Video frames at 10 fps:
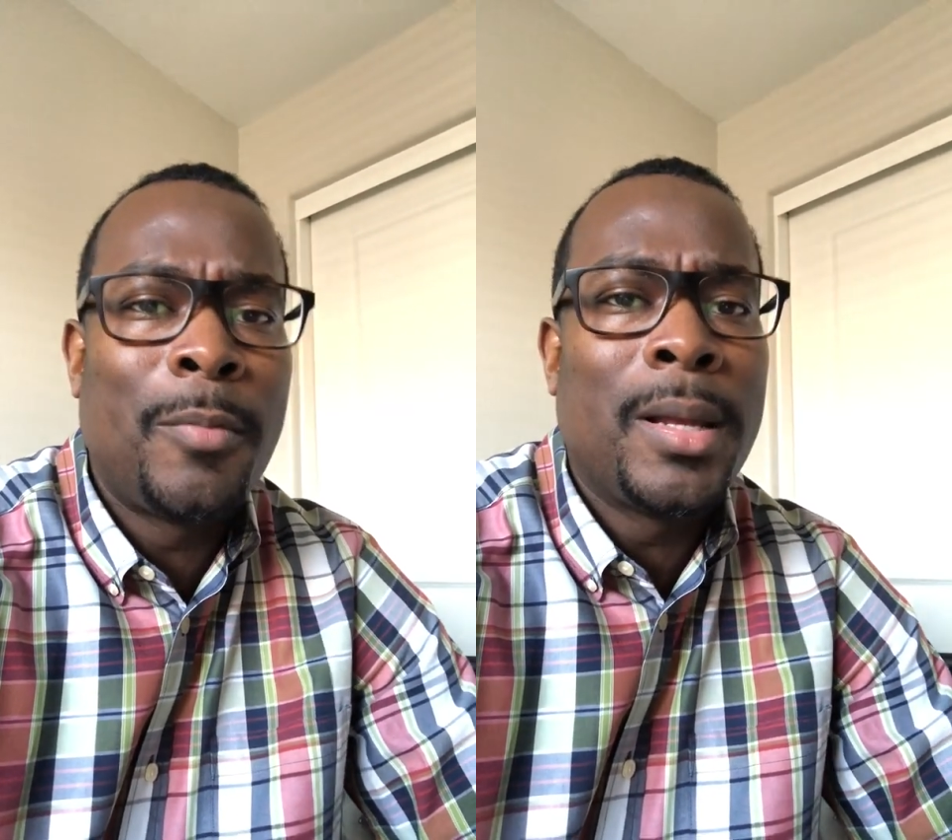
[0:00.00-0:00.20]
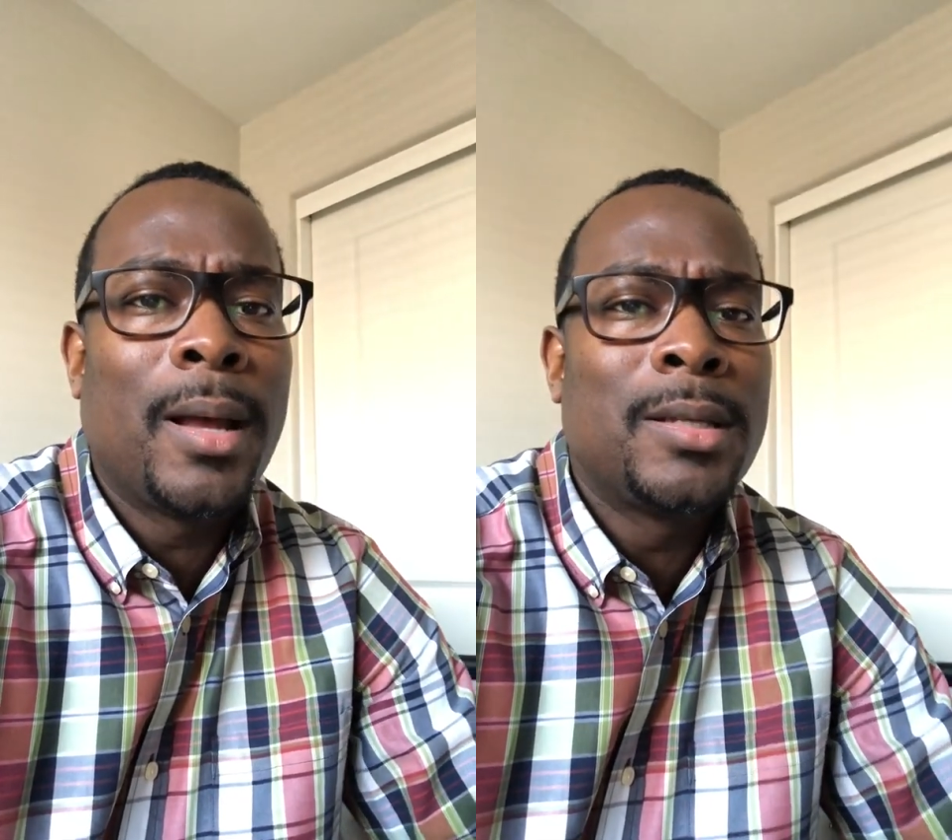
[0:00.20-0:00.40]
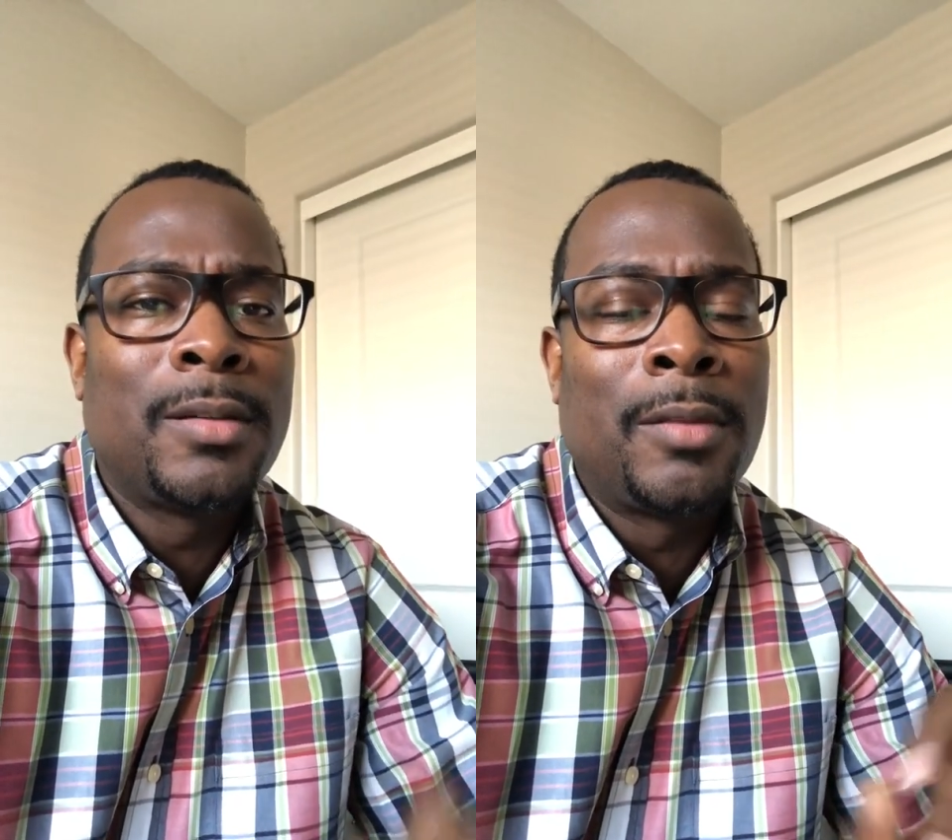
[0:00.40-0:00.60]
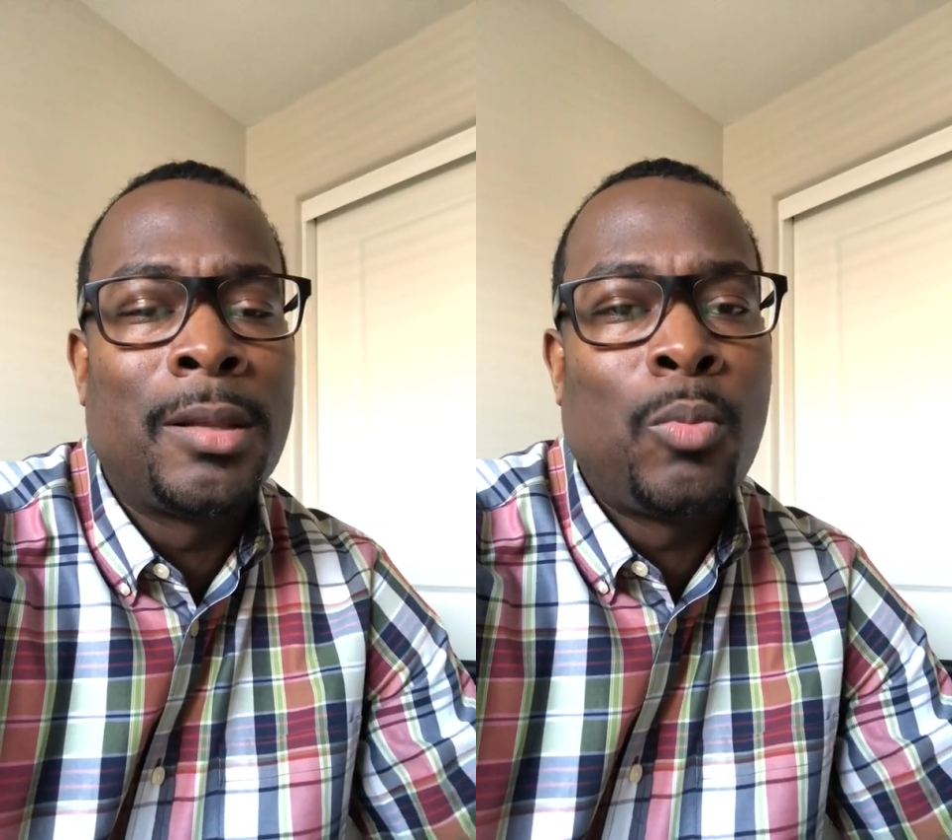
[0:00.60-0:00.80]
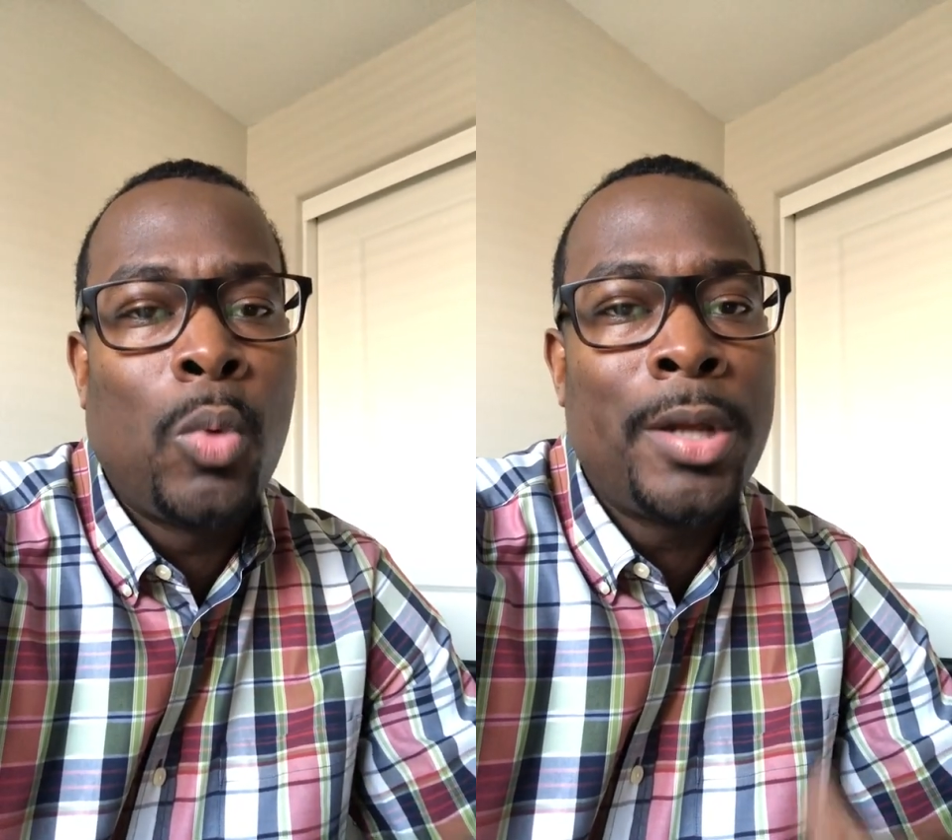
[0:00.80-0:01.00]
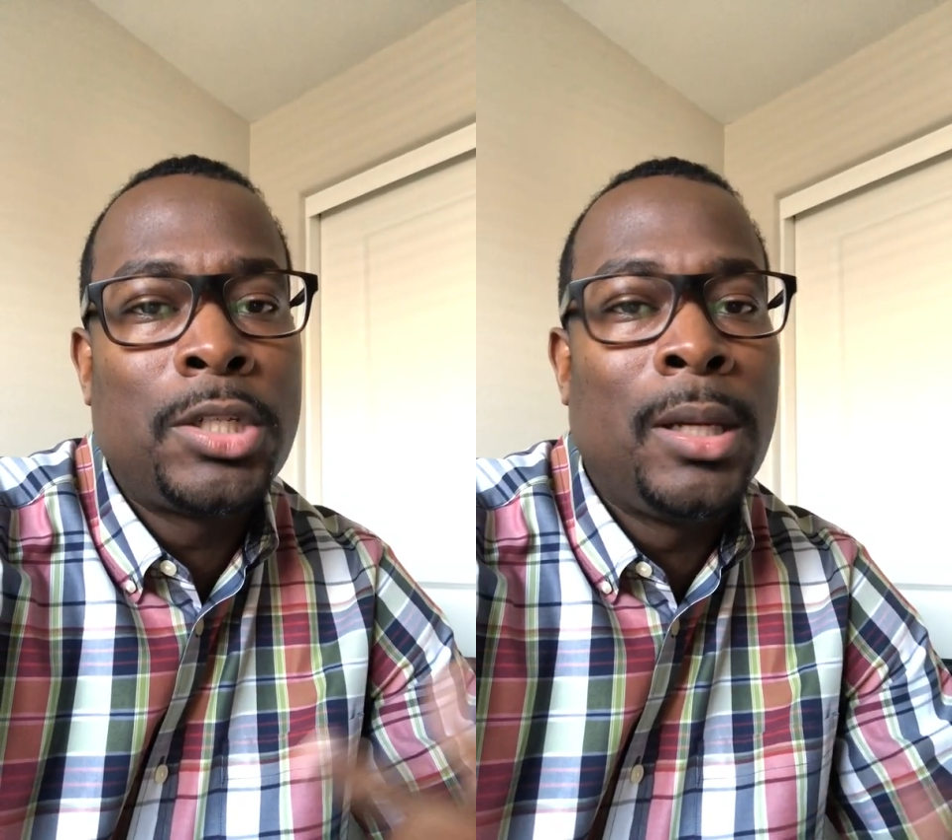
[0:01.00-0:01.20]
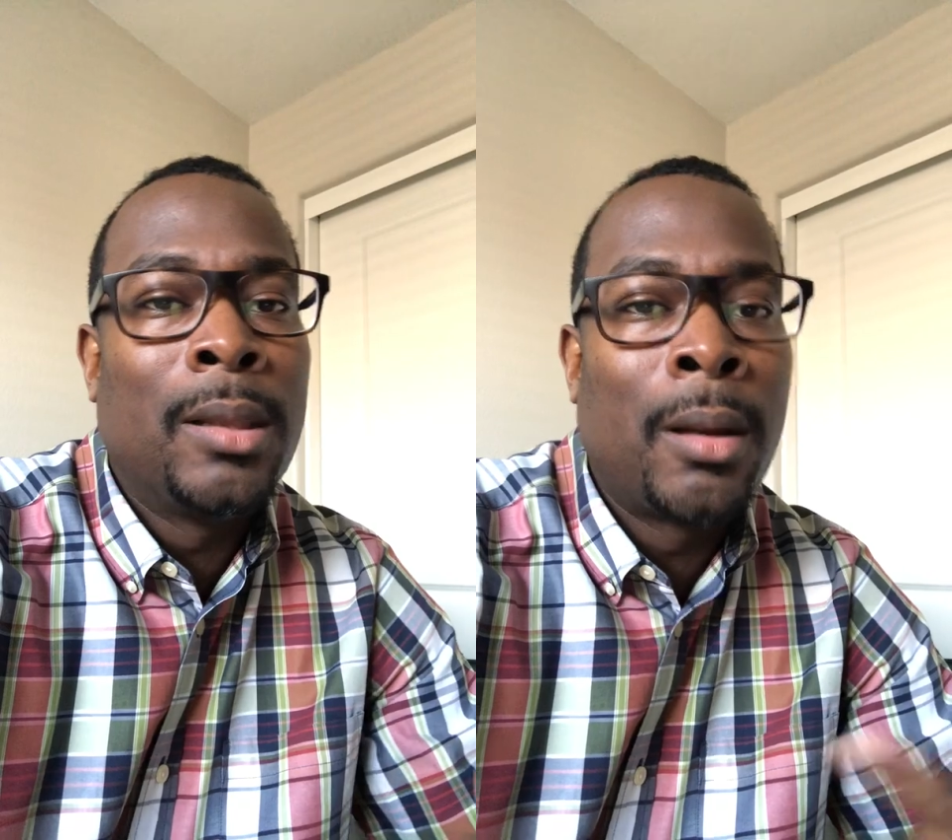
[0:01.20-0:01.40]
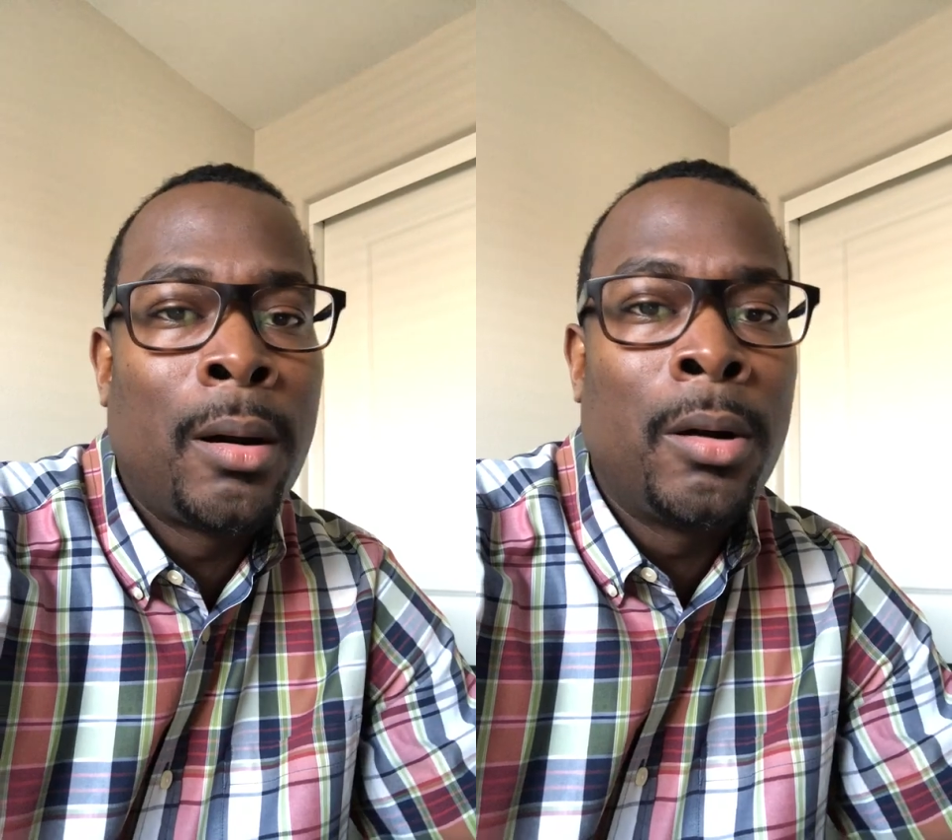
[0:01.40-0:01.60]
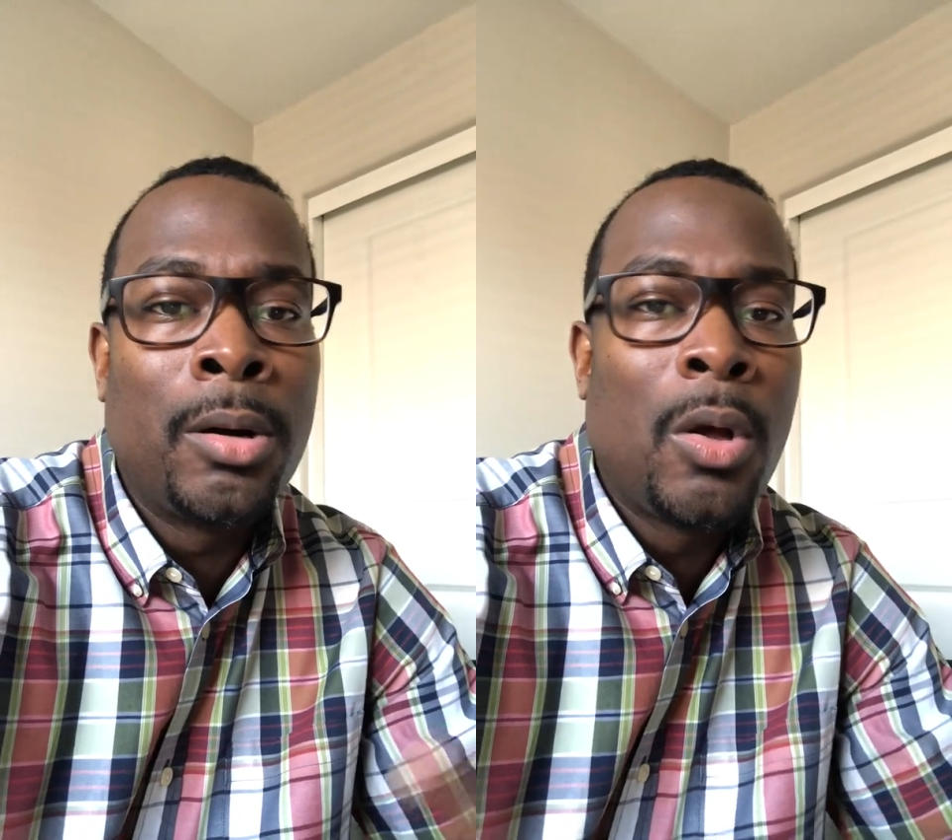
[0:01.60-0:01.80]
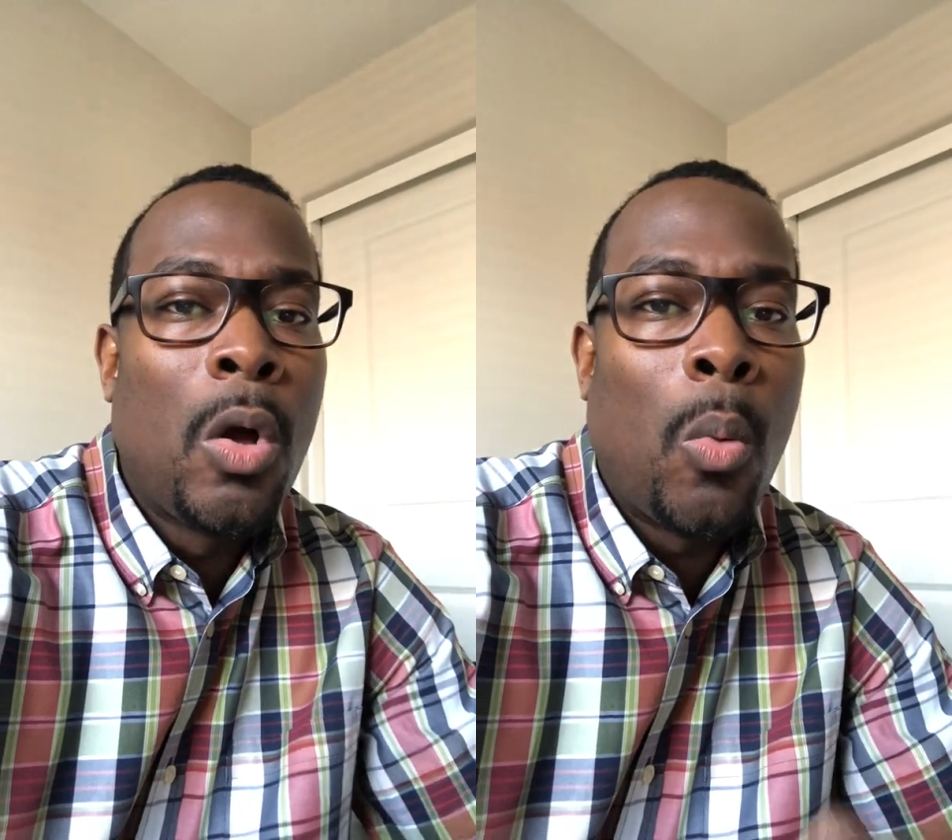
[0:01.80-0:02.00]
because of what she learned